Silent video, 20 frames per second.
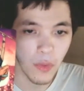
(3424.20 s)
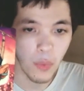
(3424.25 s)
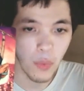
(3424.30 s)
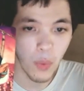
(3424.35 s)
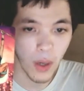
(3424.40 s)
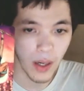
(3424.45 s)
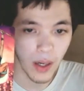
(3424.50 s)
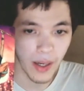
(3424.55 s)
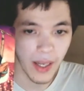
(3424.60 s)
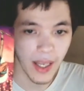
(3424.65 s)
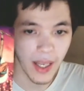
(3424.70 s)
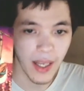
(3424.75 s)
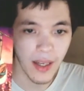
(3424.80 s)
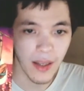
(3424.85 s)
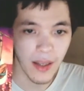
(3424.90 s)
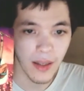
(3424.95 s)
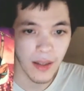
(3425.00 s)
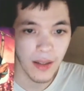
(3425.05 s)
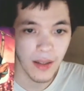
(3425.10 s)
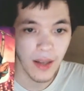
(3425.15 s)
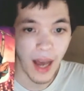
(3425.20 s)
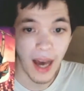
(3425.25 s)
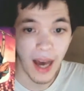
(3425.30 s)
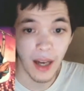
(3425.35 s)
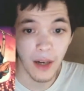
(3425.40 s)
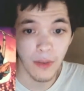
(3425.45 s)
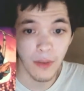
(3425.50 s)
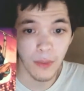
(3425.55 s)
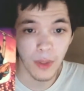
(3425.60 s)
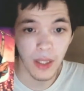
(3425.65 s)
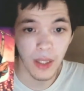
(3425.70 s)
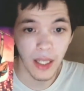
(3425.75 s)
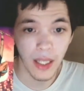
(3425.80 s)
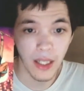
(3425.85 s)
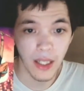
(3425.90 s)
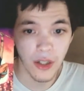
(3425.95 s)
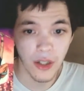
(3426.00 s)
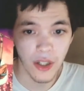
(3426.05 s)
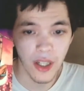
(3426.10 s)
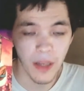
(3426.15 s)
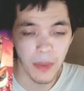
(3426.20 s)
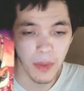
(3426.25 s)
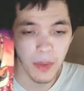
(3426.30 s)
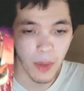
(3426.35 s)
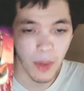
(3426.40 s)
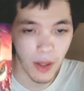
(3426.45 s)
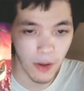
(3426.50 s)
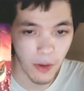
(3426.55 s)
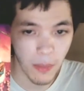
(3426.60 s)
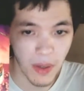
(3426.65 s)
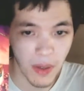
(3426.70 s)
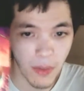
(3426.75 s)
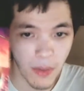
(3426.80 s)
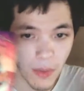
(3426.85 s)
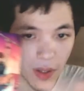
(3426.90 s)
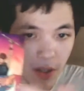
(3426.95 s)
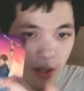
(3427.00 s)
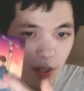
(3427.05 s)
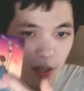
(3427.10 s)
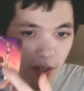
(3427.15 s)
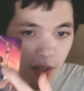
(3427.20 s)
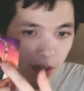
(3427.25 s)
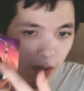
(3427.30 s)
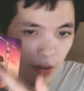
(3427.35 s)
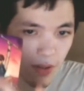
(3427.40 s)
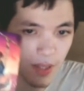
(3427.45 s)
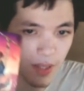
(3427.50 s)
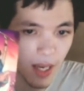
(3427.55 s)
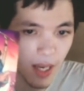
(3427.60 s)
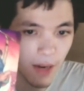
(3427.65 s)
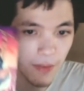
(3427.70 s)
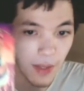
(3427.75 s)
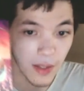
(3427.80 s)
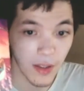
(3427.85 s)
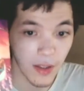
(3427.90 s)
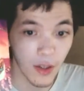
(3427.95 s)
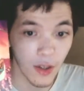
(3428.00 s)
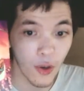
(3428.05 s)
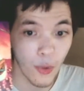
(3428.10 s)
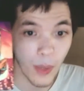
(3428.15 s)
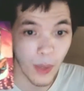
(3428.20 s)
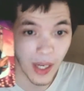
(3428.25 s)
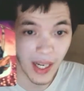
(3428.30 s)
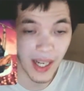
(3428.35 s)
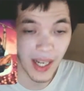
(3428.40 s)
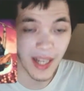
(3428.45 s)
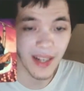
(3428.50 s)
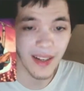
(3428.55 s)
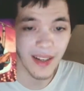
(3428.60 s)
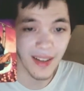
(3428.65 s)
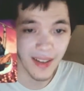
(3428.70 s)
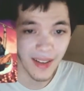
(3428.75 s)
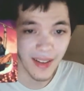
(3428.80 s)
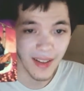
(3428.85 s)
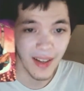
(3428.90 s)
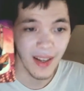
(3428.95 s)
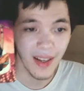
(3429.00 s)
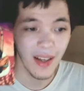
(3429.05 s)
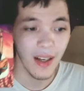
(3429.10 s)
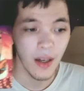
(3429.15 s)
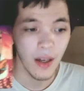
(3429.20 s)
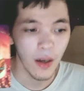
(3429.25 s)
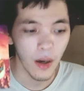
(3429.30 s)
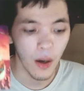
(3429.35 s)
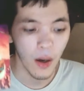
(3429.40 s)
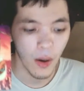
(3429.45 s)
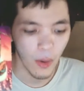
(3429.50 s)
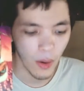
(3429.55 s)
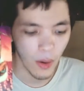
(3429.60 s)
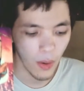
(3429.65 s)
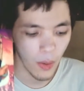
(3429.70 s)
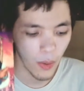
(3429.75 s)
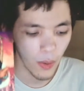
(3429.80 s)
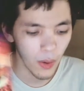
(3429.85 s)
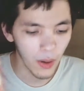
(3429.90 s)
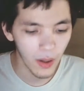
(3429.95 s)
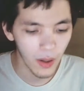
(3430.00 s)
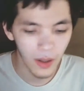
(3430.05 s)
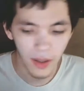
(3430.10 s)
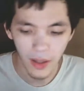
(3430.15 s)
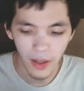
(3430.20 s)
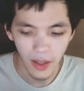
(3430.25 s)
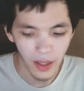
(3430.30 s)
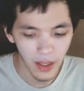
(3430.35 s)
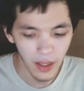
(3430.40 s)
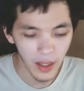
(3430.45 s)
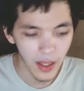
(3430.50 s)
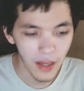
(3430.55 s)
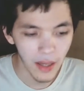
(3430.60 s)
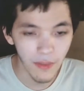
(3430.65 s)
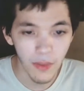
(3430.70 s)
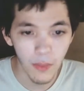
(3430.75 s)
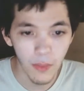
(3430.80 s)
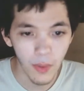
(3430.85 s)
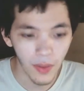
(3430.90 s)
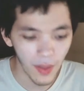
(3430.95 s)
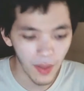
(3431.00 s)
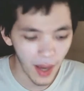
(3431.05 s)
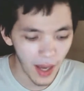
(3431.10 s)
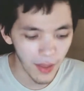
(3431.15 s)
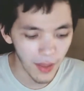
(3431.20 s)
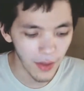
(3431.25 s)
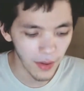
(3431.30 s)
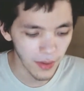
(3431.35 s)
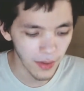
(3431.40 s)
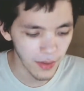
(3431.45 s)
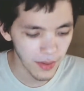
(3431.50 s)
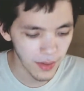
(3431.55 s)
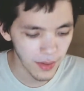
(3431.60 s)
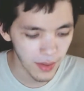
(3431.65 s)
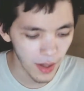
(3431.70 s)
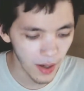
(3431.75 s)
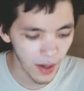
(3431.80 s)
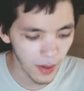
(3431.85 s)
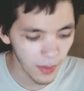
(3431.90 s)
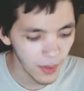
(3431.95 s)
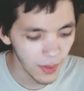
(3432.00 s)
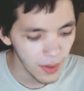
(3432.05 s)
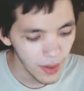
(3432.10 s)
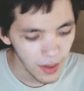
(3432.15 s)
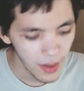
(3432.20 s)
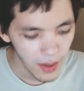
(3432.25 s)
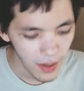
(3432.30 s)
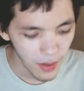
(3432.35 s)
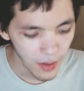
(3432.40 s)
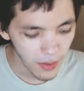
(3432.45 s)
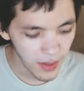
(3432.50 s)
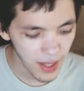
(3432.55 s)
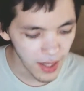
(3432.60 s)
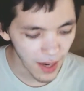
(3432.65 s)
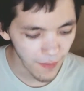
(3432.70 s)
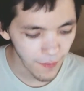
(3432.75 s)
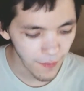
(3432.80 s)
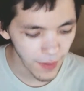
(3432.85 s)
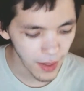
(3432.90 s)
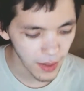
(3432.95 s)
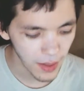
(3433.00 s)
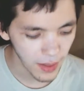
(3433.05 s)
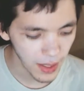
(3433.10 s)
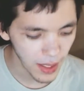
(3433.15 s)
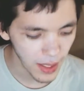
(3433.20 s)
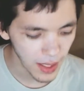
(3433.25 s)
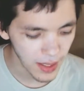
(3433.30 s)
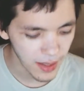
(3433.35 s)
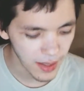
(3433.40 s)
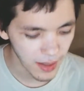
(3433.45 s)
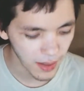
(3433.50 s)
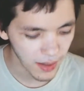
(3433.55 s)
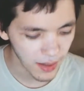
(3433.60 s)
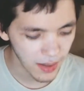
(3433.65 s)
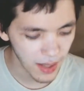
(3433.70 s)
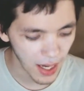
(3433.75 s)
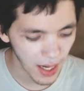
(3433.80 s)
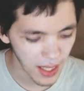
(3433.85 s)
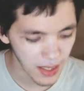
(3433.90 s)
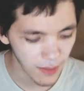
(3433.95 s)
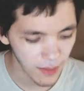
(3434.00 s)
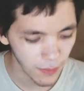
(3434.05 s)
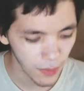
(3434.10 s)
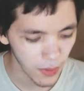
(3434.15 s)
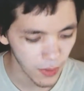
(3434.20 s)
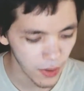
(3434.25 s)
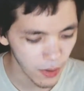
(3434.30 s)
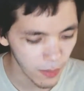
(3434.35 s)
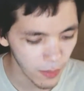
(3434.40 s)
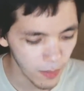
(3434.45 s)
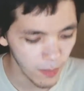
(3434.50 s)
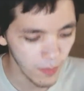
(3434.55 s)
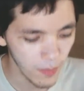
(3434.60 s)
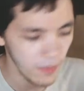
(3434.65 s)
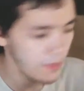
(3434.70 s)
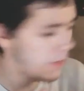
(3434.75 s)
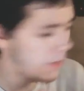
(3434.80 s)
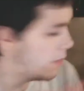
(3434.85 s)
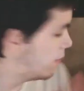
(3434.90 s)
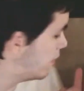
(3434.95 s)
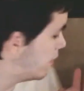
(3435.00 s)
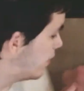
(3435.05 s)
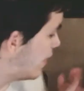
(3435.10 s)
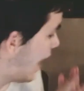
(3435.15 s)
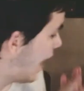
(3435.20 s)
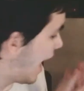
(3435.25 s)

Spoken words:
wanted out of relationships, whether it be with just yourself, like the Queen, or even with others. So you're definitely successful. The